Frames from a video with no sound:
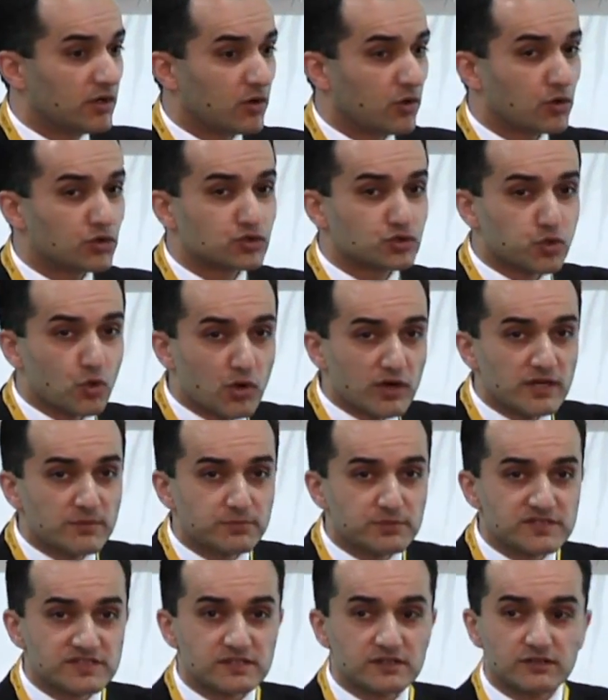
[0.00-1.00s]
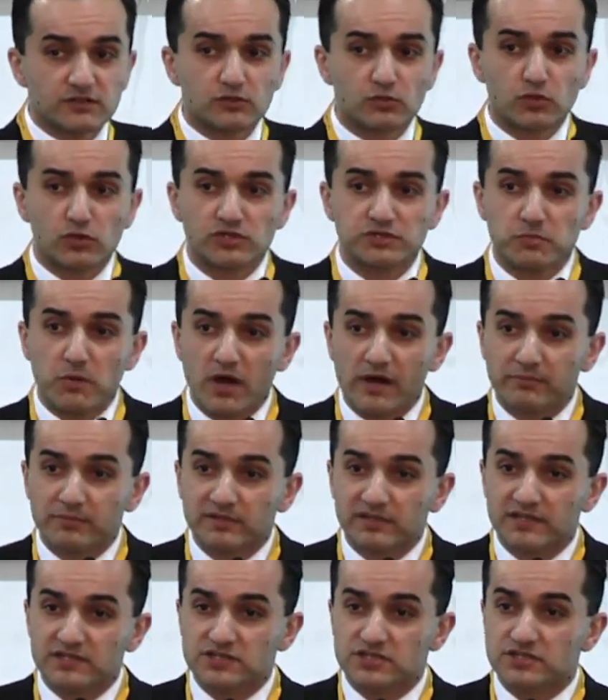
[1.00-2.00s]
or 20% of the world's
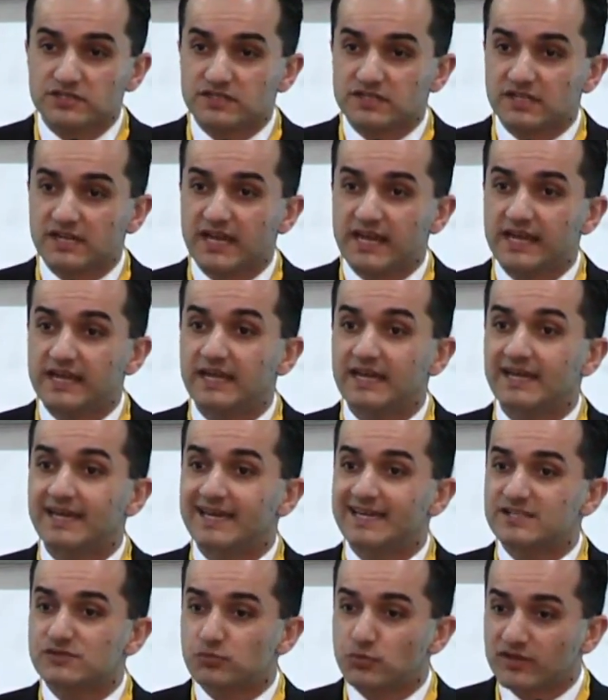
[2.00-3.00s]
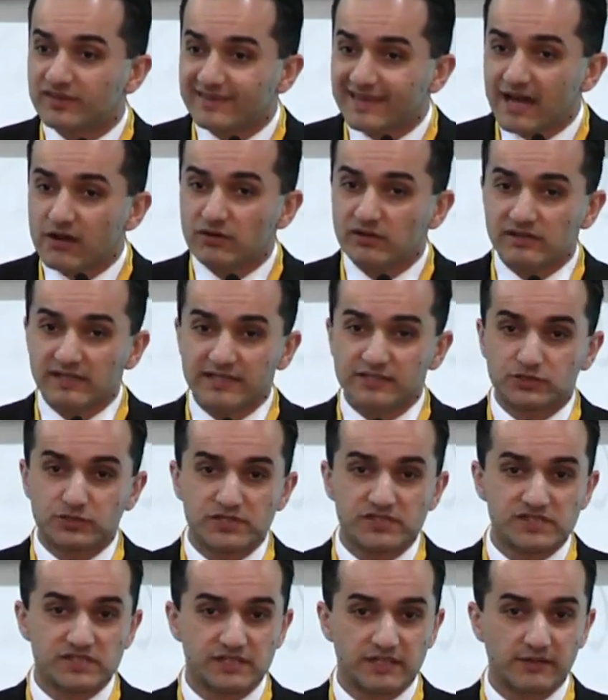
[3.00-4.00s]
population today, is without
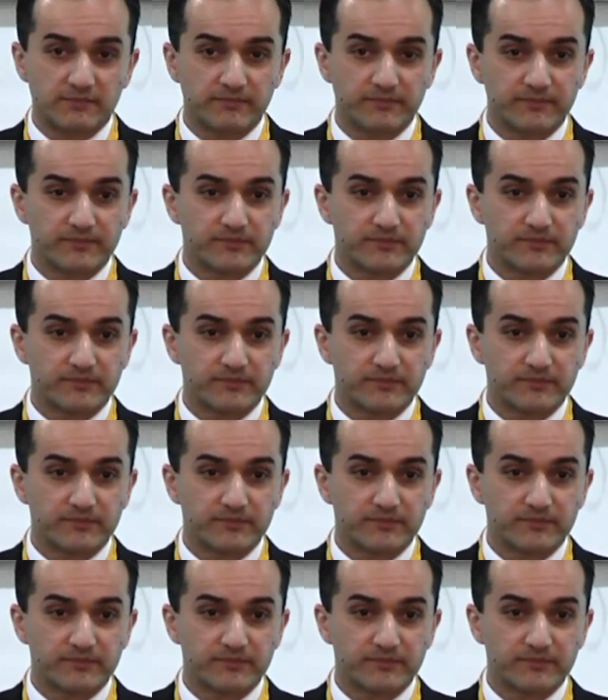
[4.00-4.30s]
electricity.